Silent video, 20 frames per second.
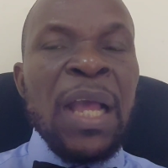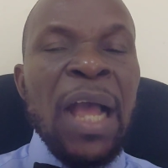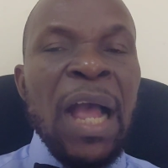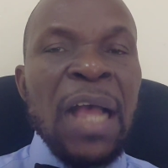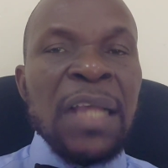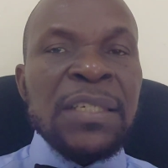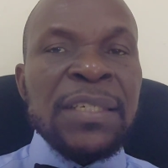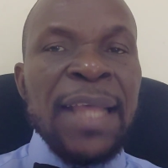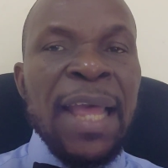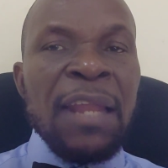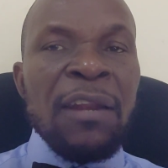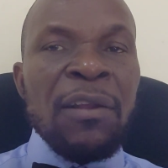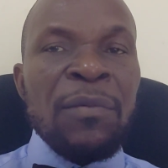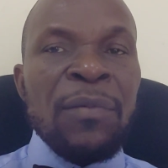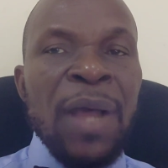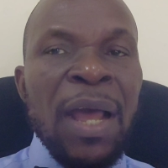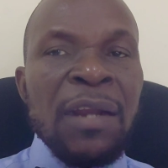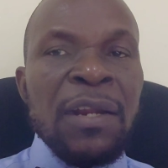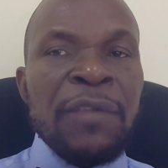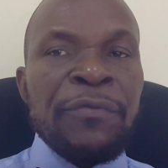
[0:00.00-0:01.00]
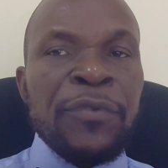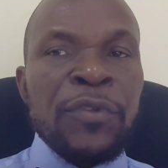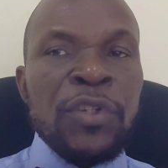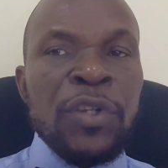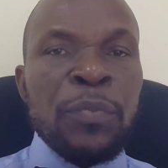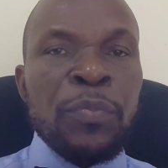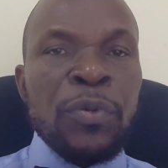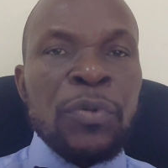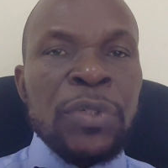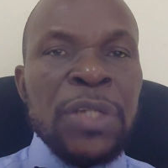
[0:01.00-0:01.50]
Asylum and refugee
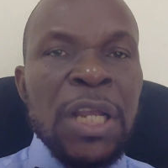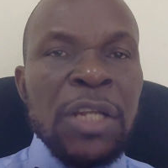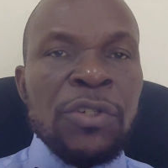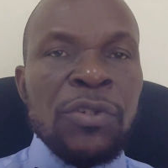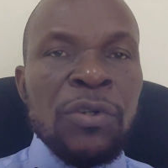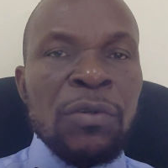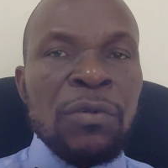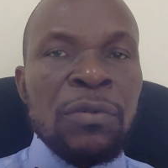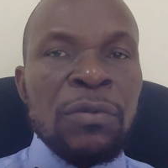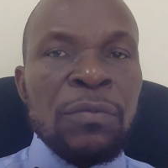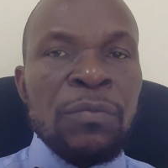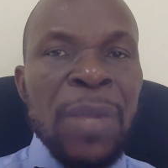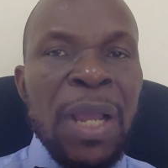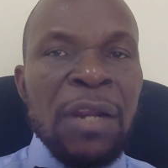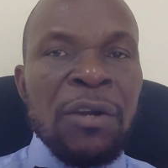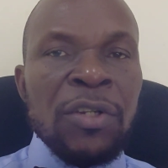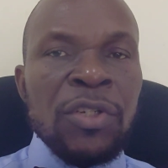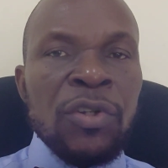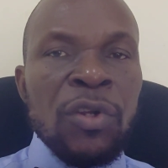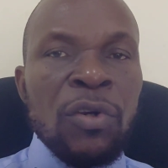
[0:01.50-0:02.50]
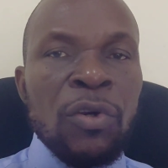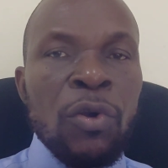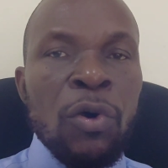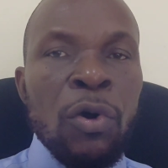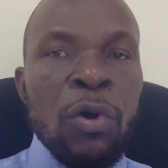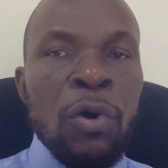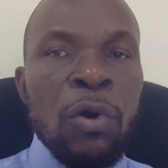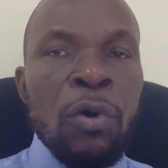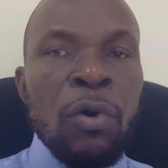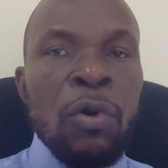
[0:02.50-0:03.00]
protection migration
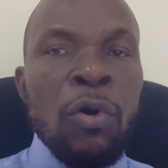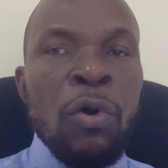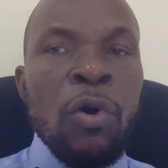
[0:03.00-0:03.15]
law